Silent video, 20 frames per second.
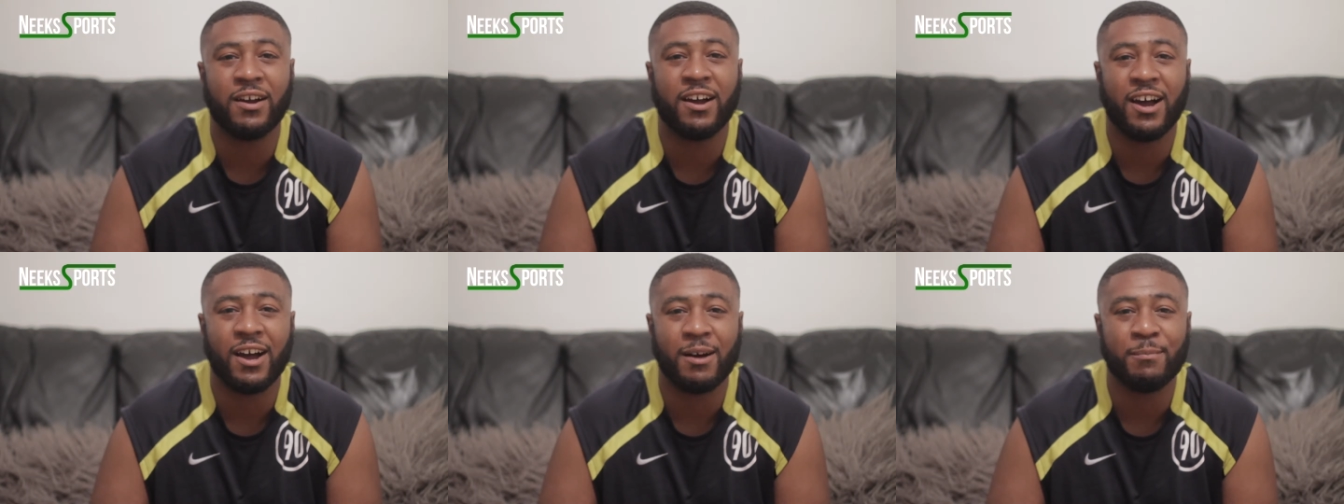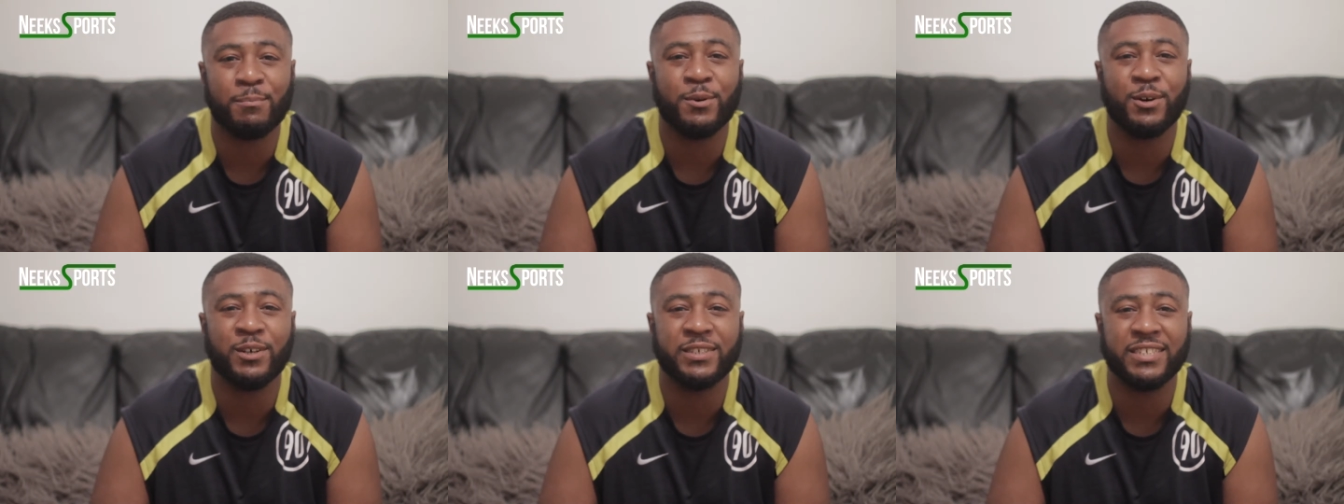
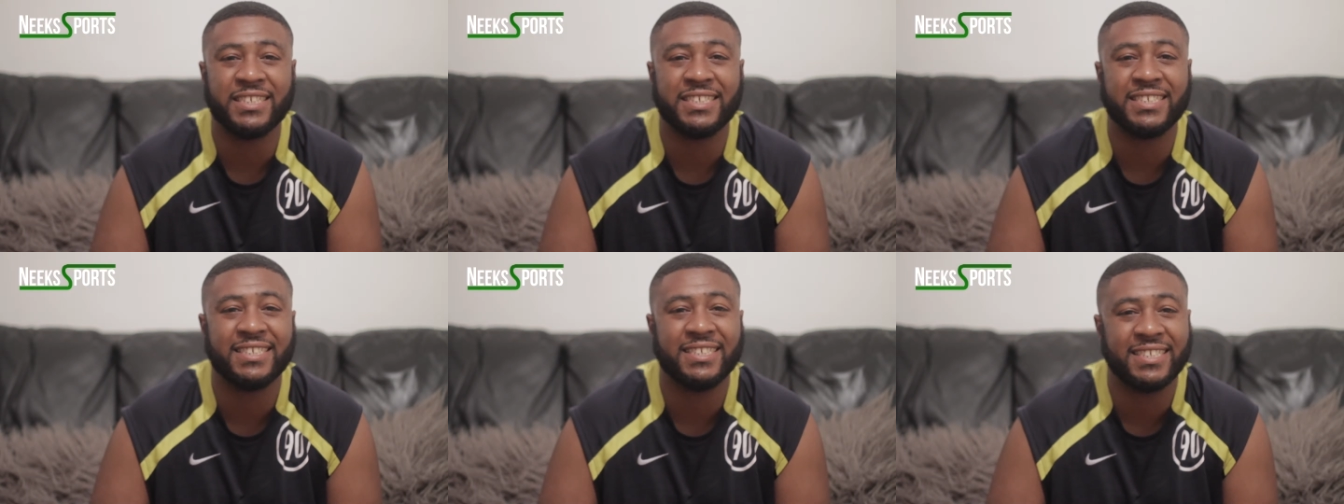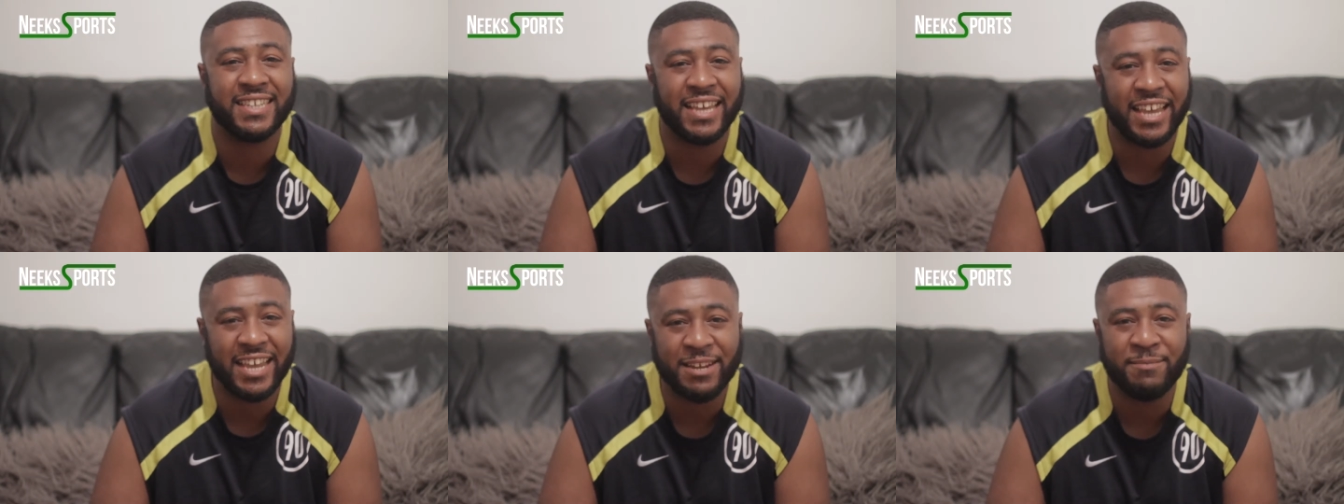Cup on the
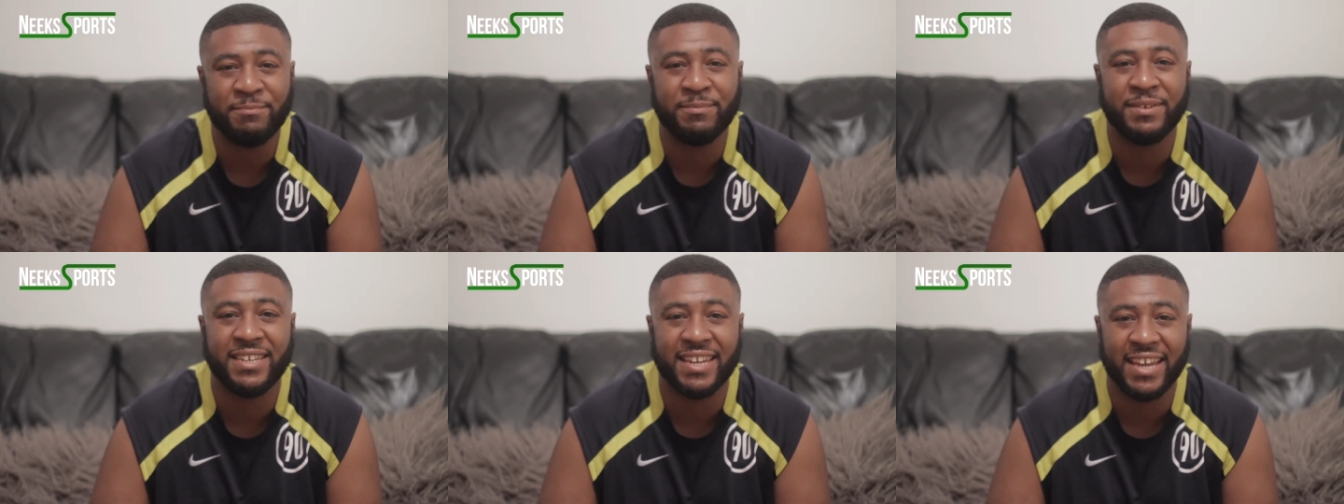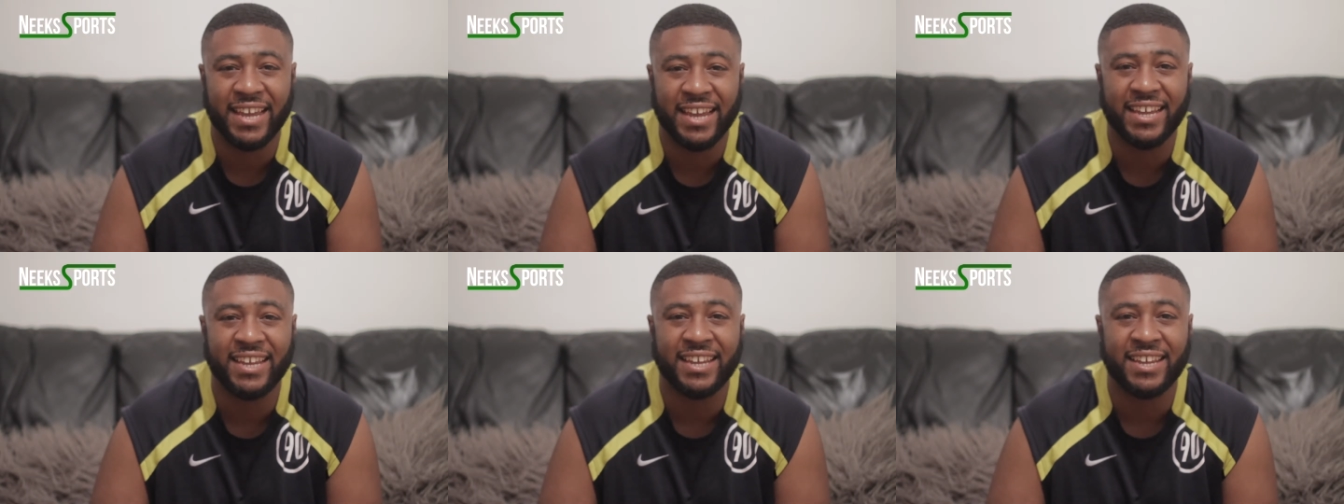same
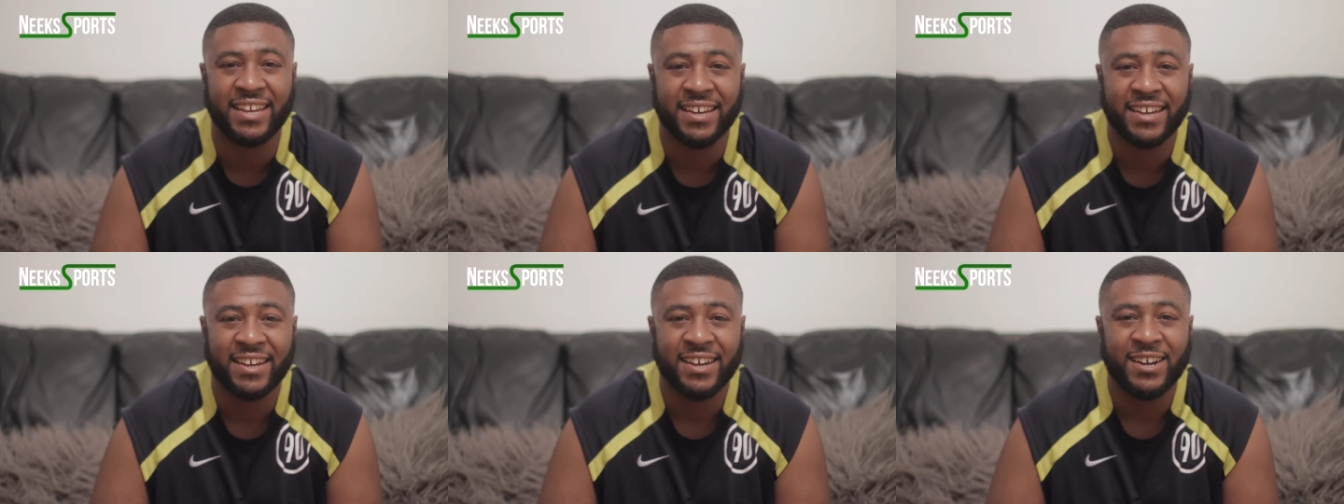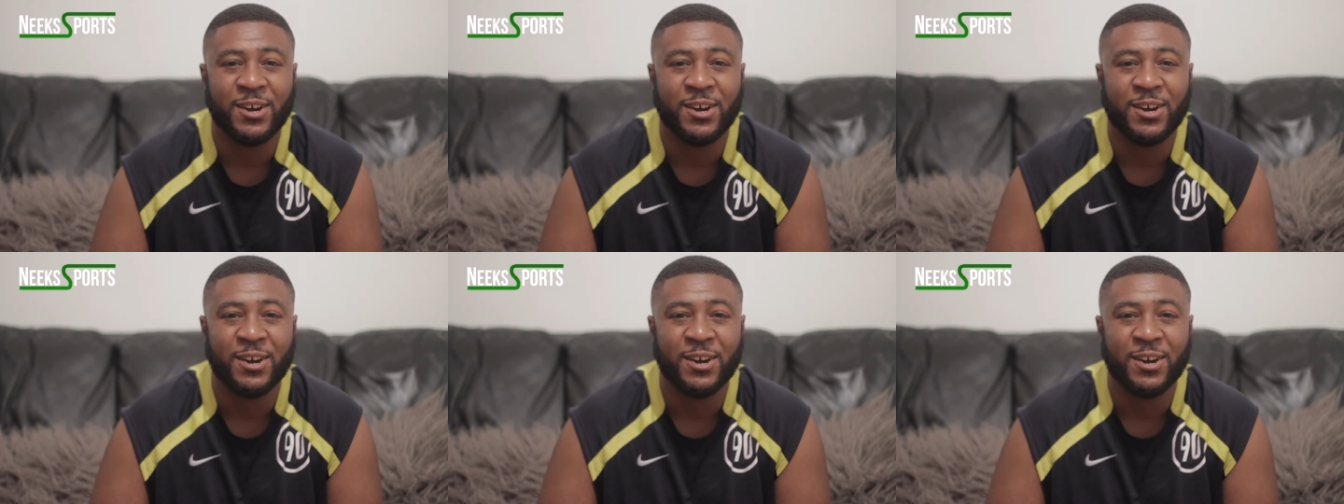day.